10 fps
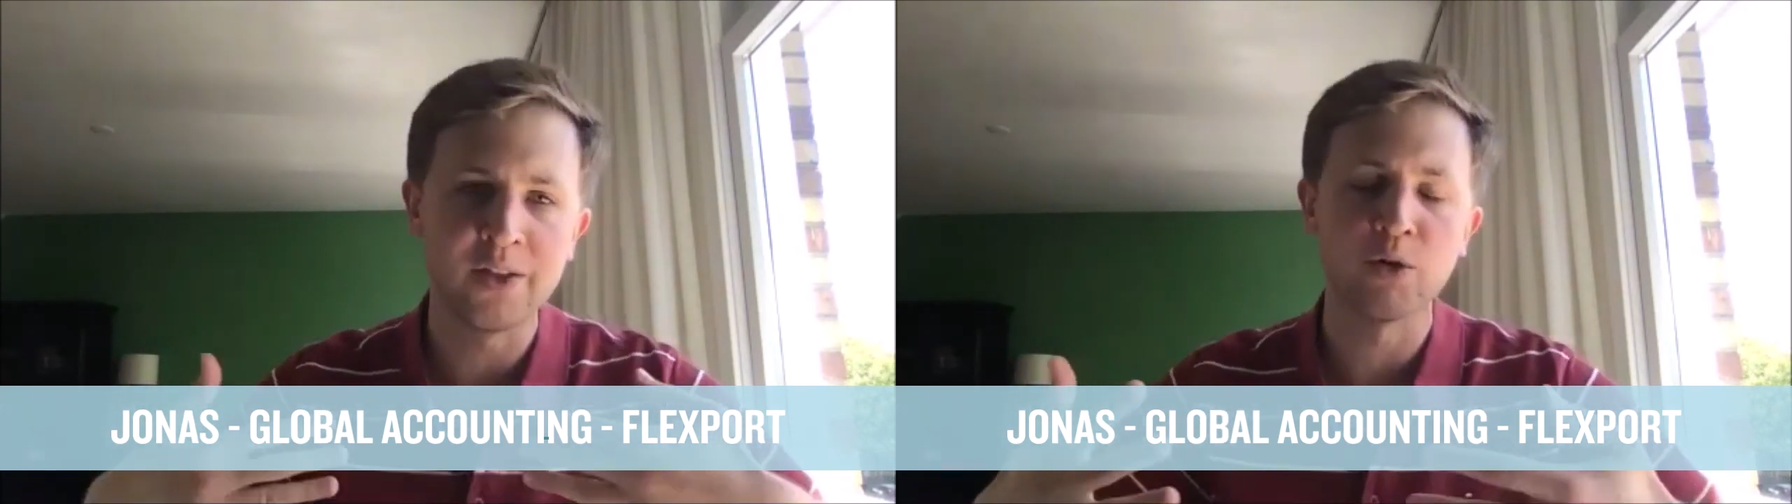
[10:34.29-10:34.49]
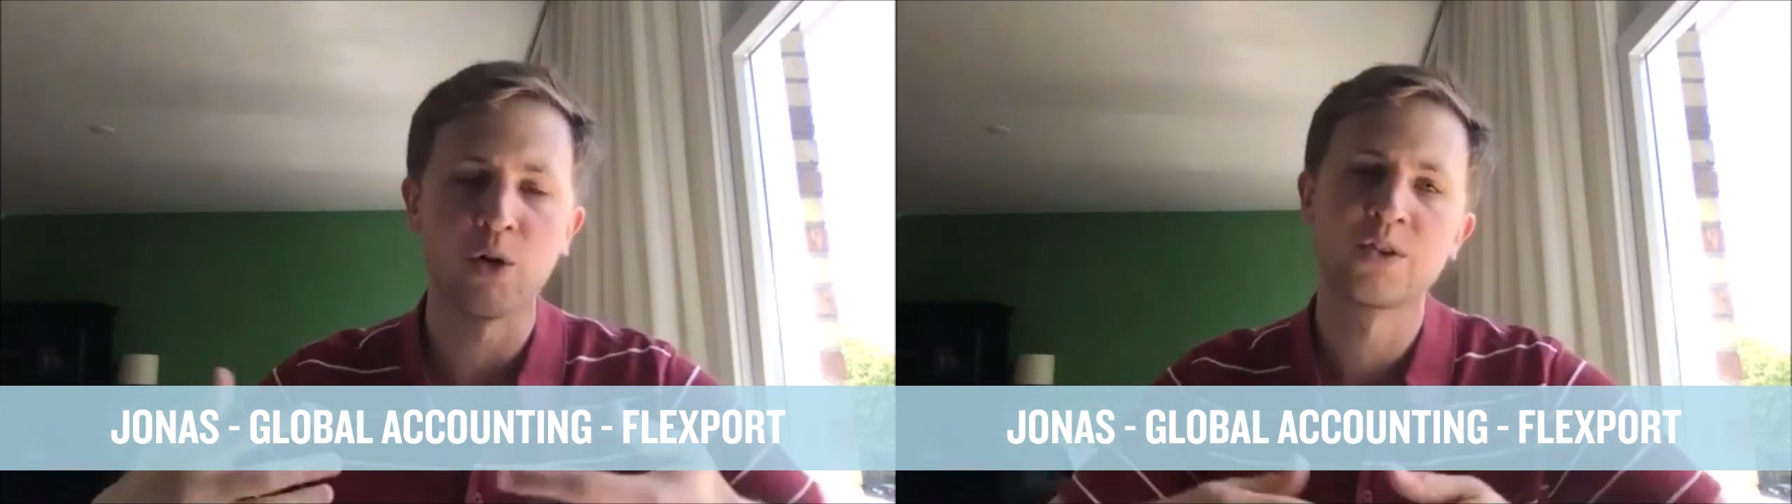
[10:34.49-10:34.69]

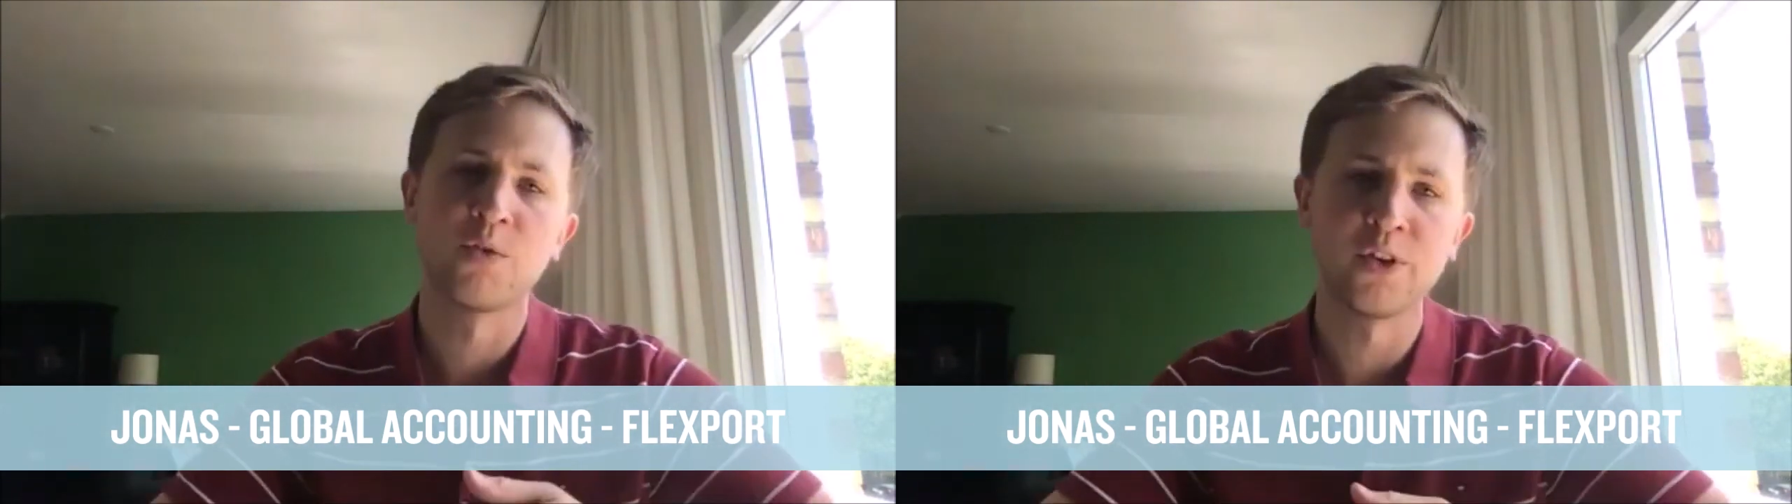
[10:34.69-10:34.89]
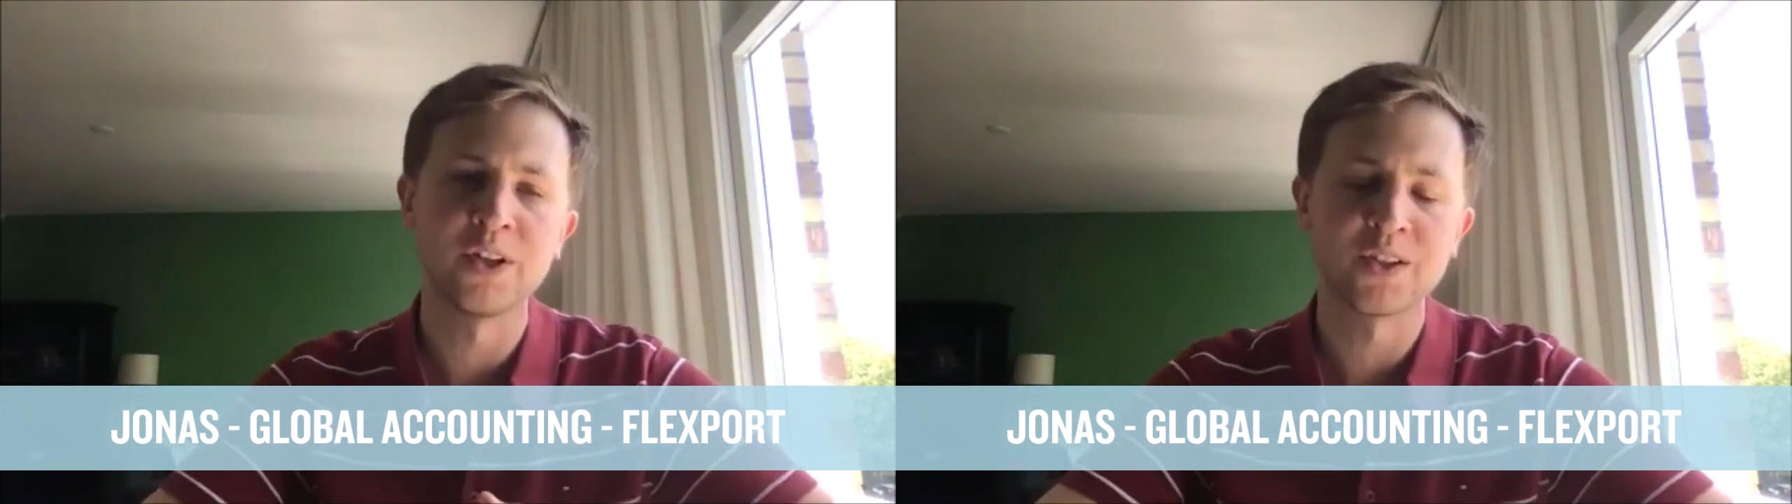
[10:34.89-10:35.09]
then
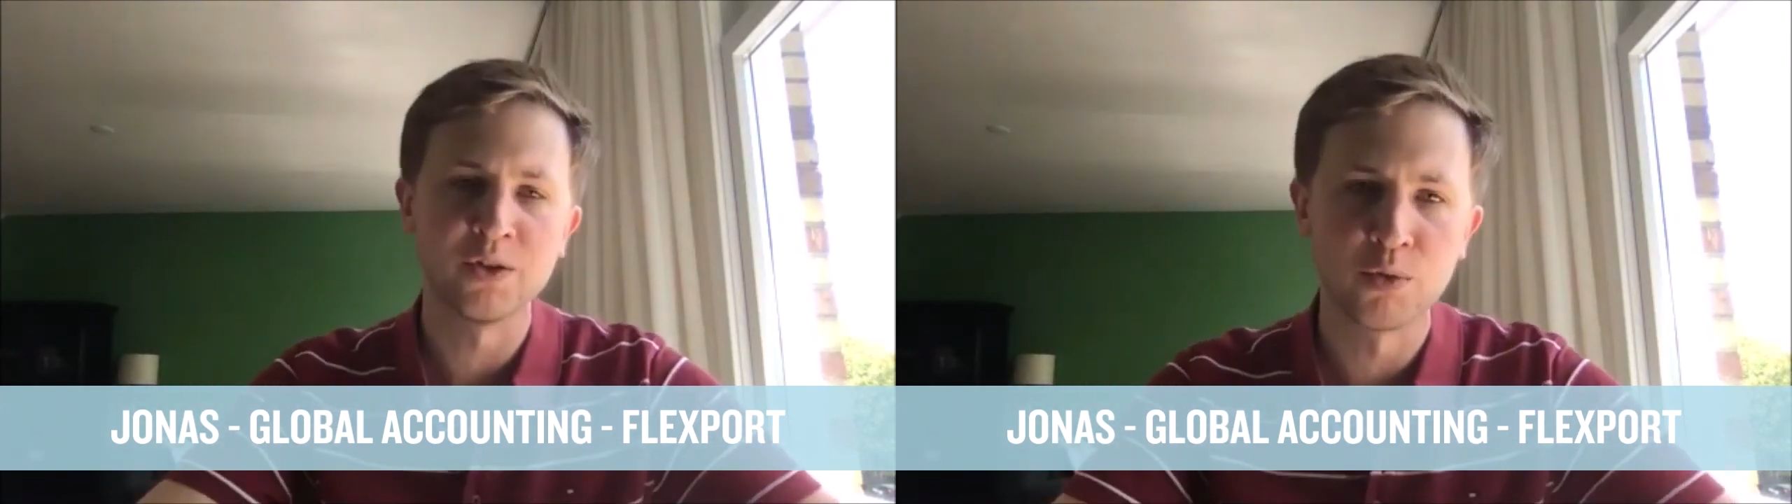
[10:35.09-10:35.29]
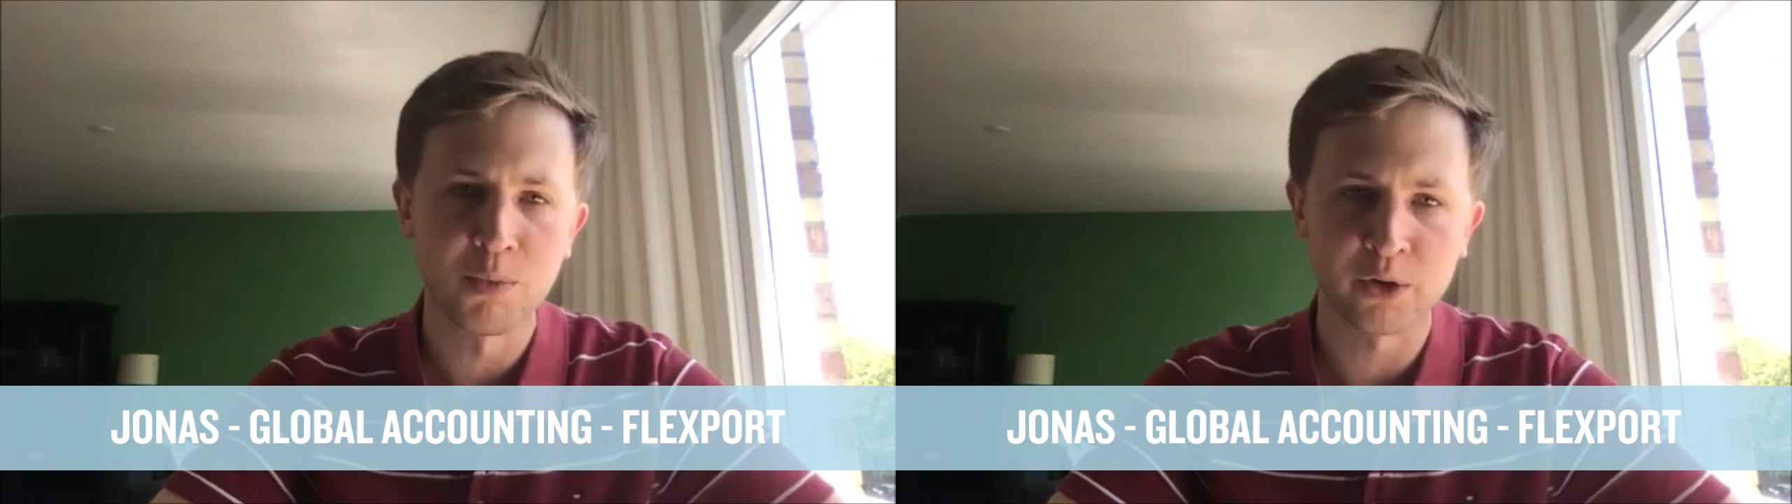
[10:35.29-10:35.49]
also fits
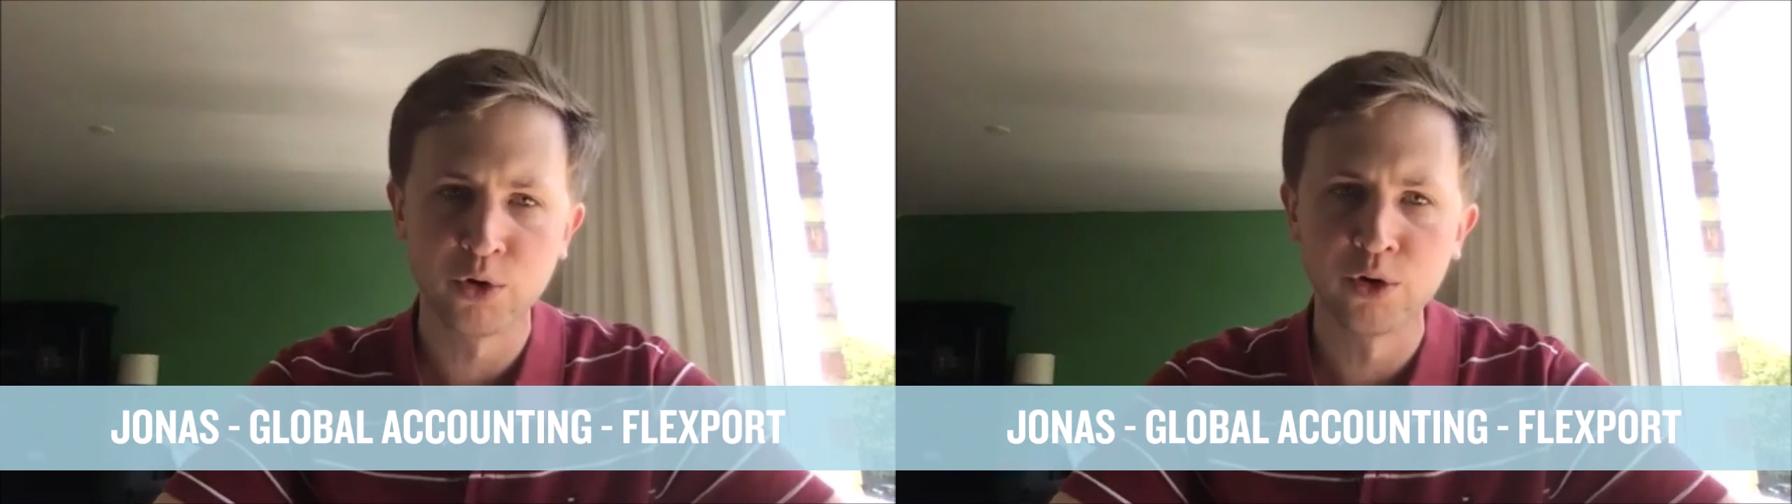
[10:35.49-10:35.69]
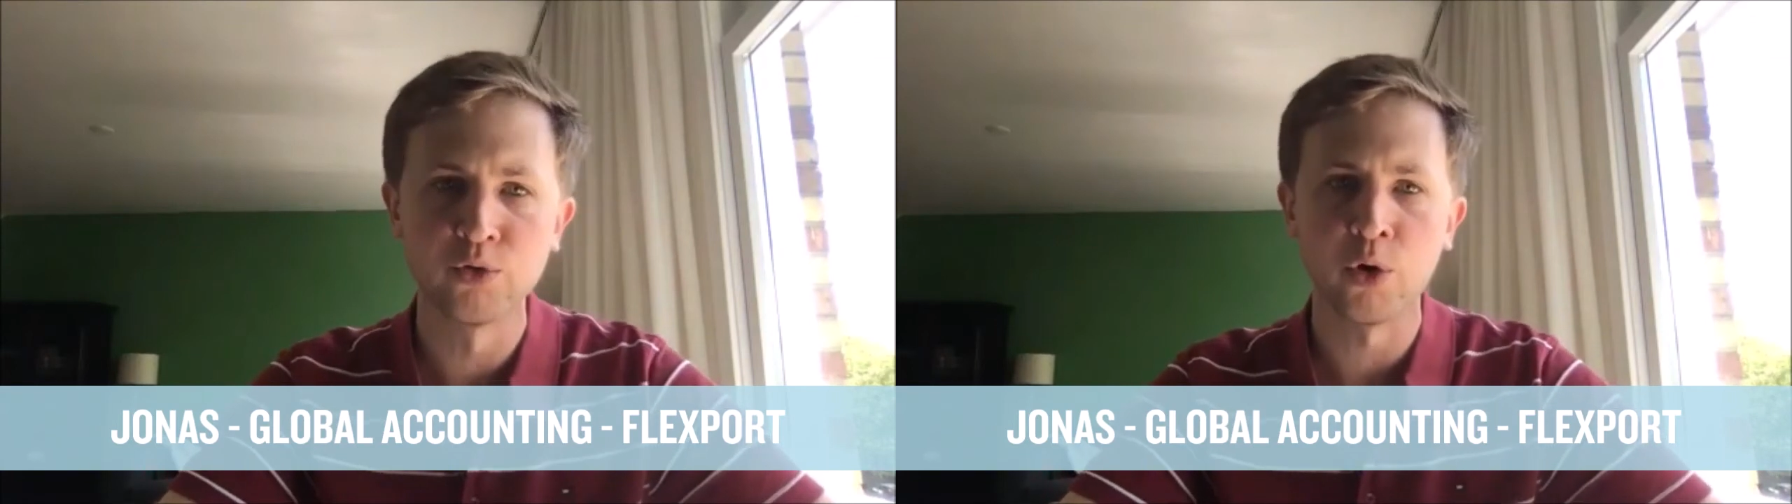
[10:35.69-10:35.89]
into my
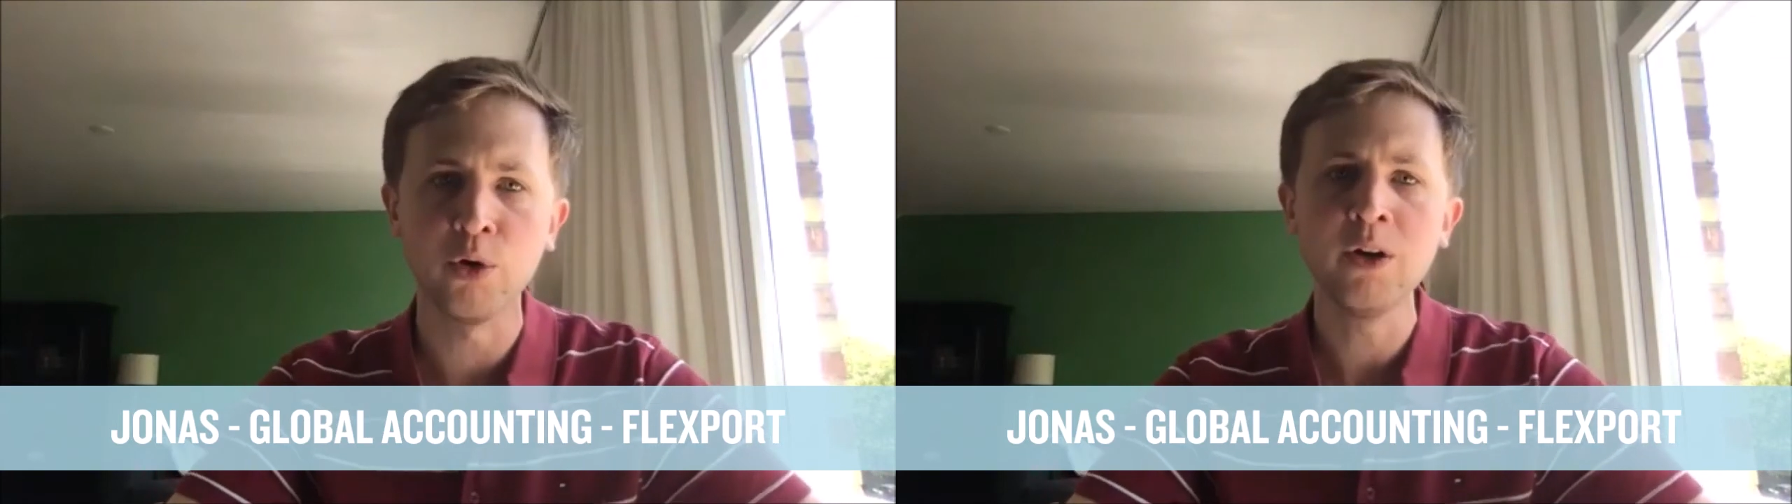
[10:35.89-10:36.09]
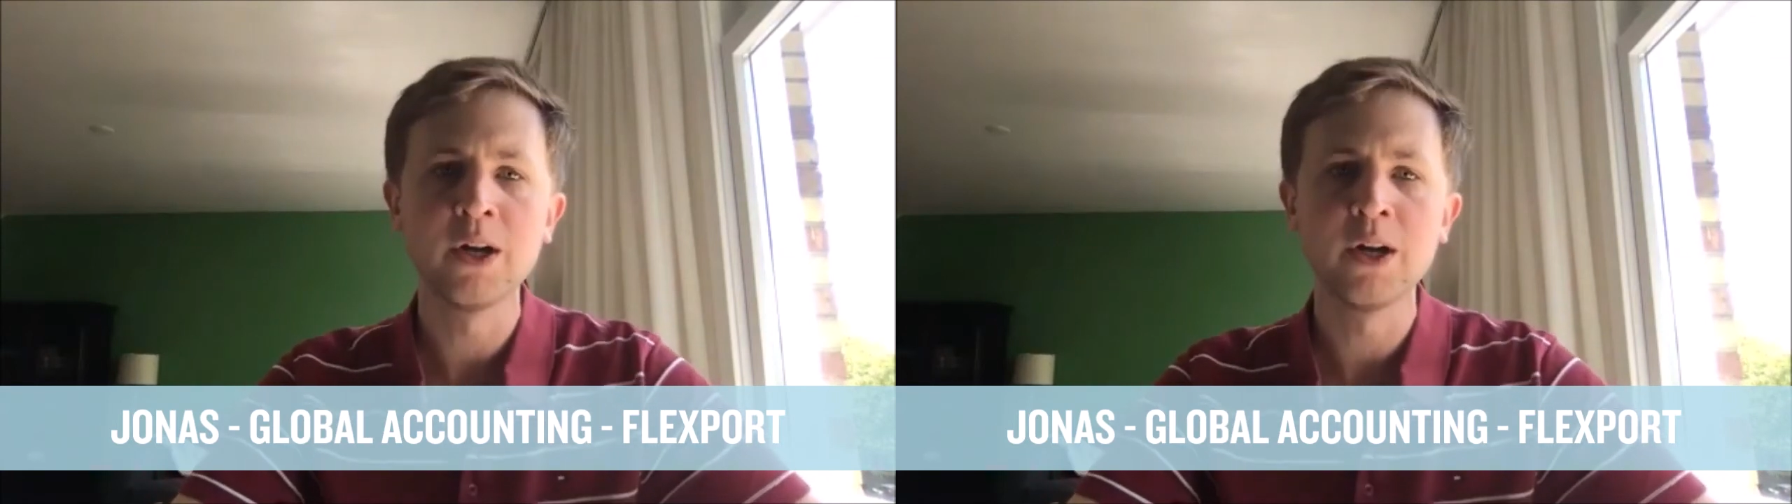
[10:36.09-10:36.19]
current role.